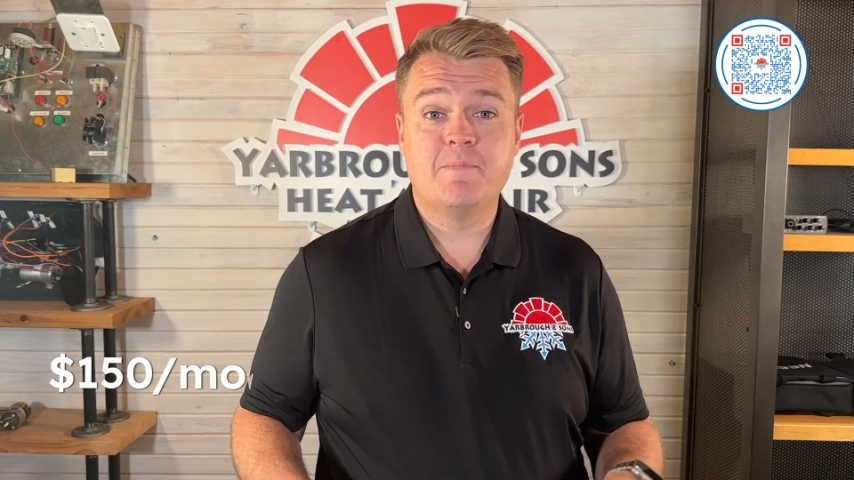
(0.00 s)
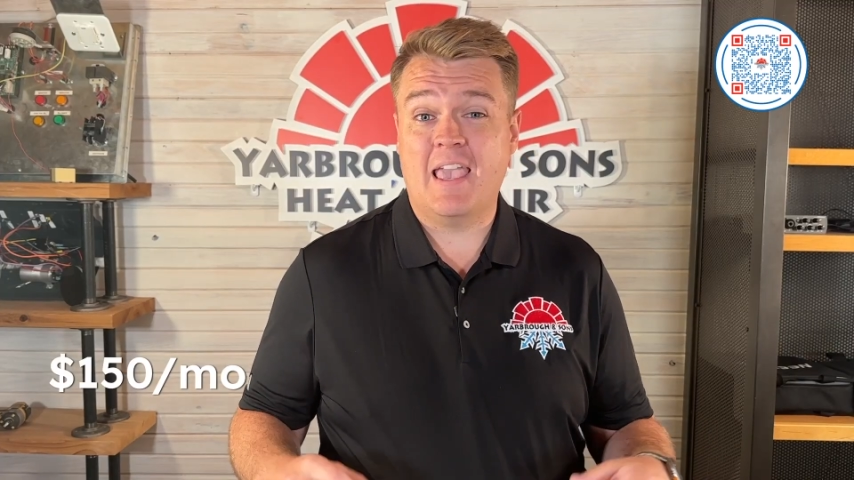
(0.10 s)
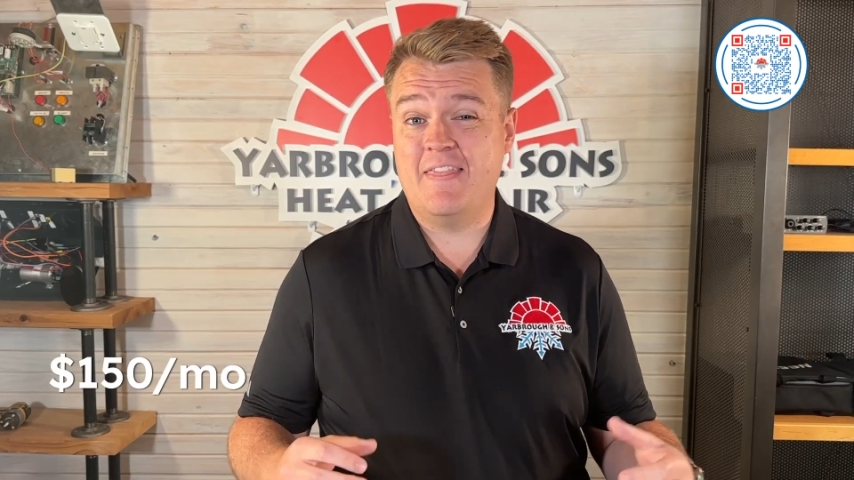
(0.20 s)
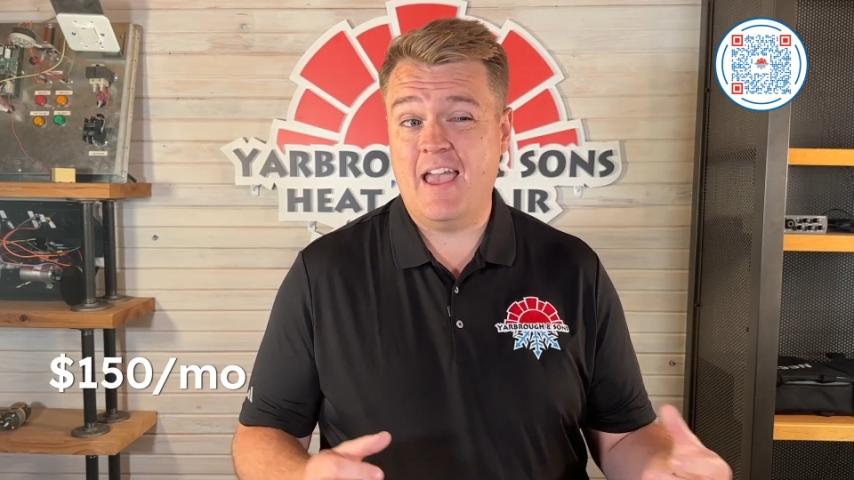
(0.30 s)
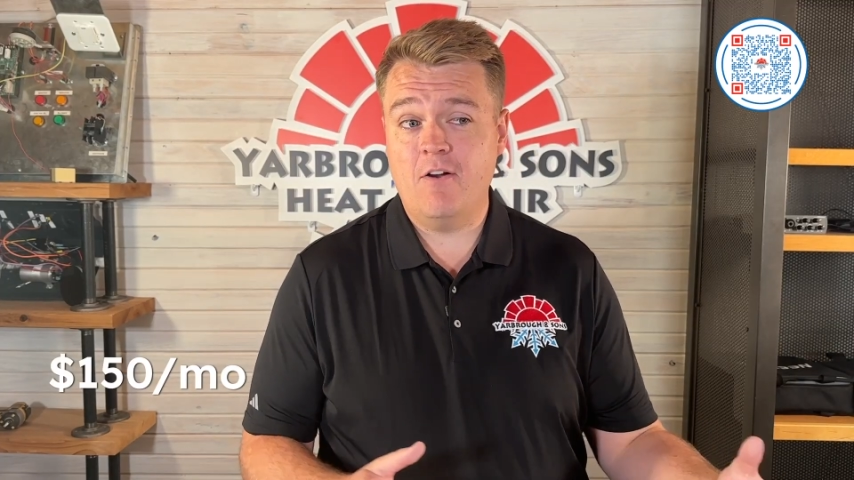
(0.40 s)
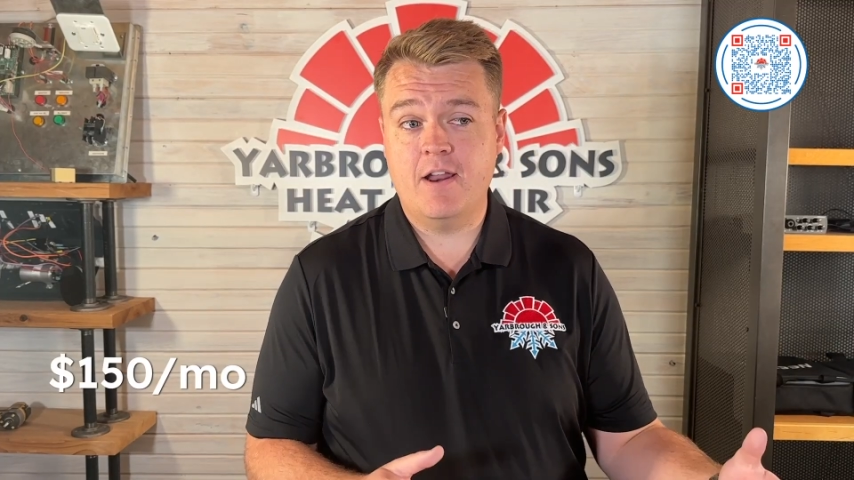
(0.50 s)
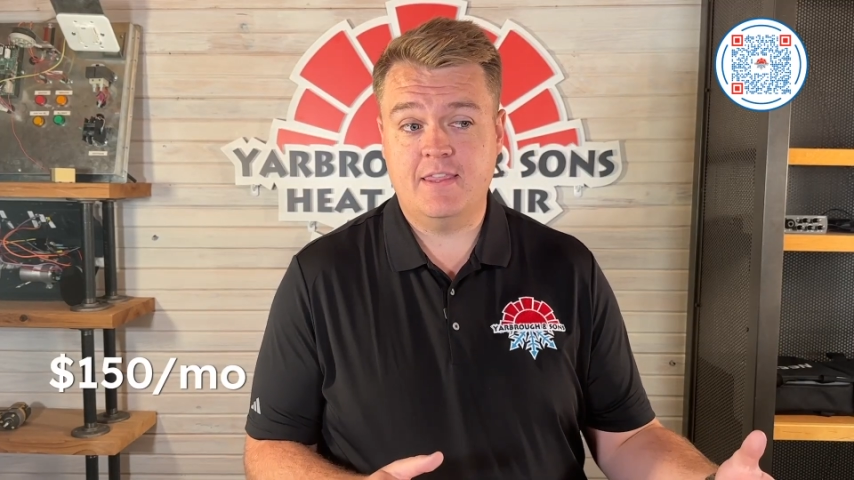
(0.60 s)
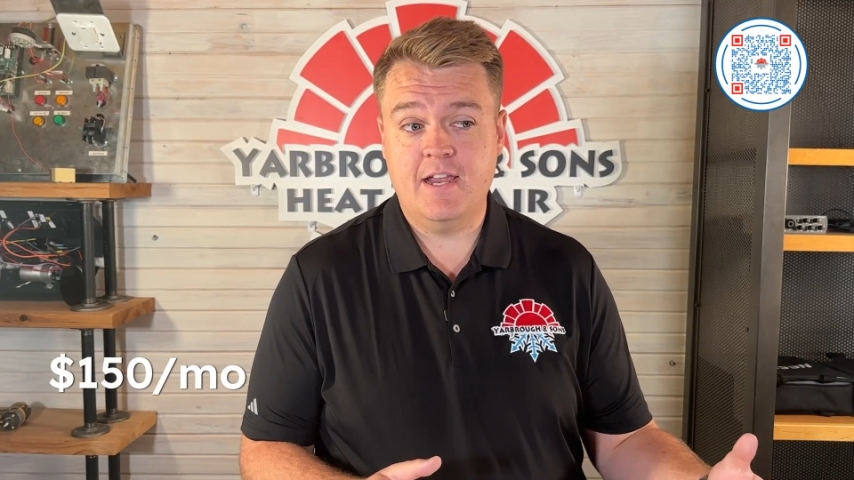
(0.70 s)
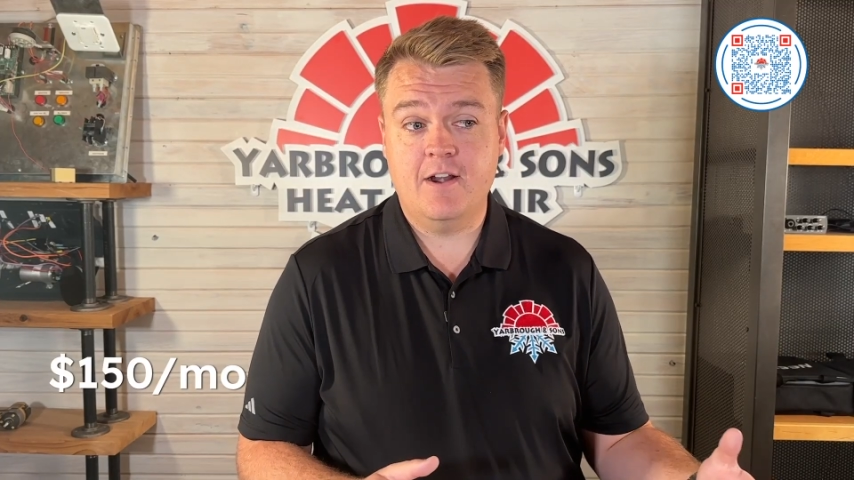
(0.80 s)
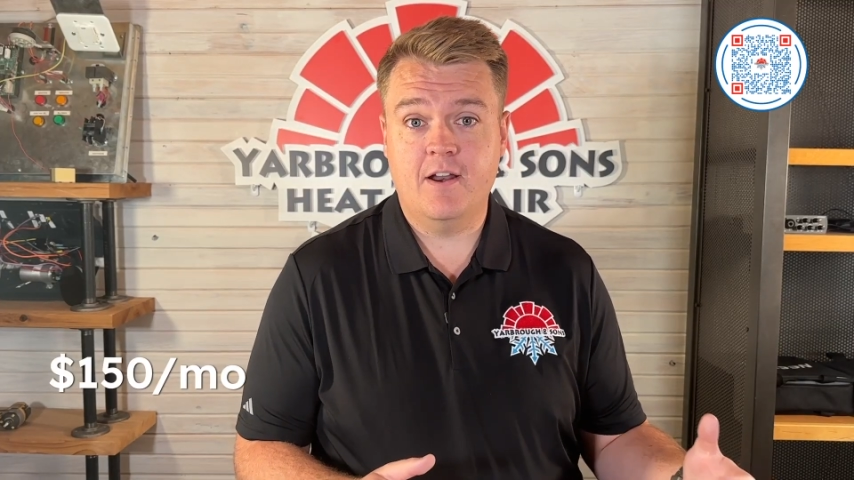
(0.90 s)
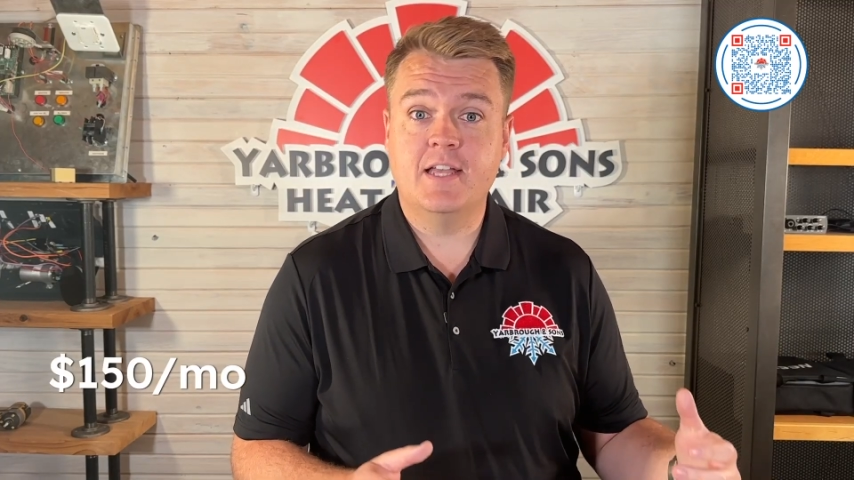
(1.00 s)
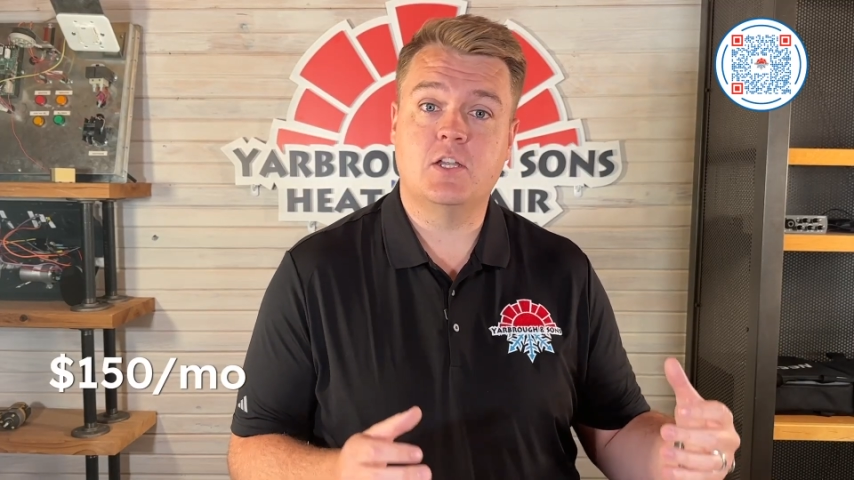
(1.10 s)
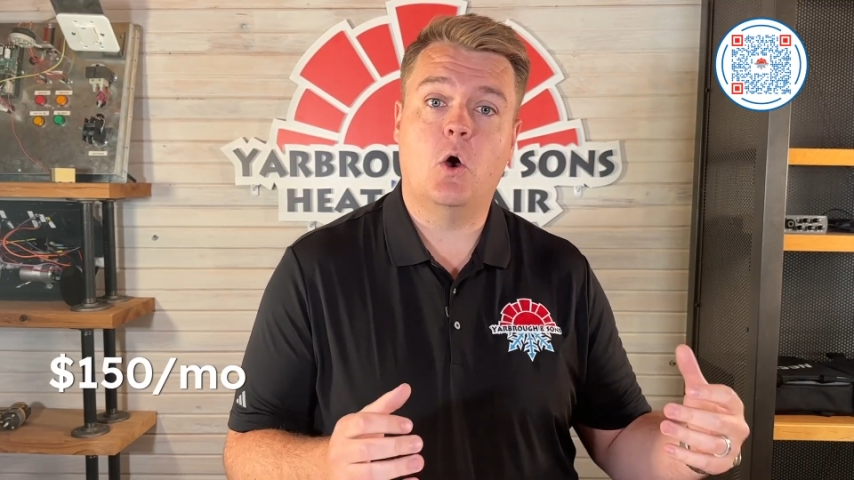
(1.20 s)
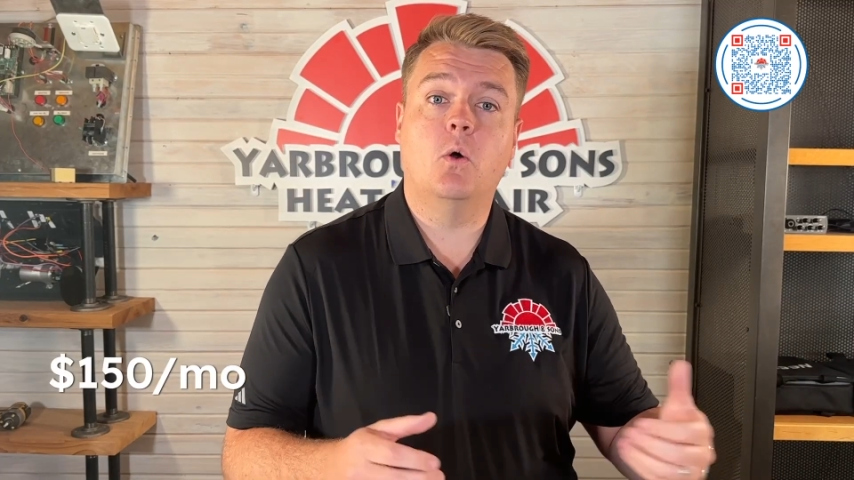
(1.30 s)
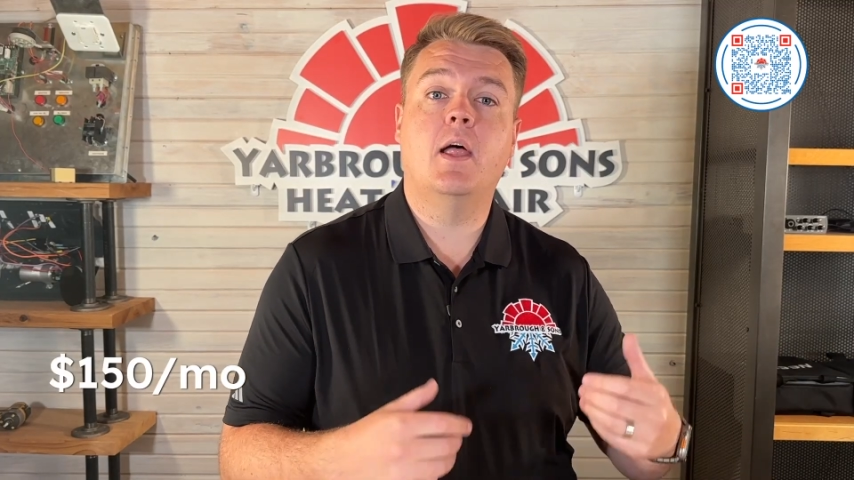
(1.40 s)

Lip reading: And that right there is a whole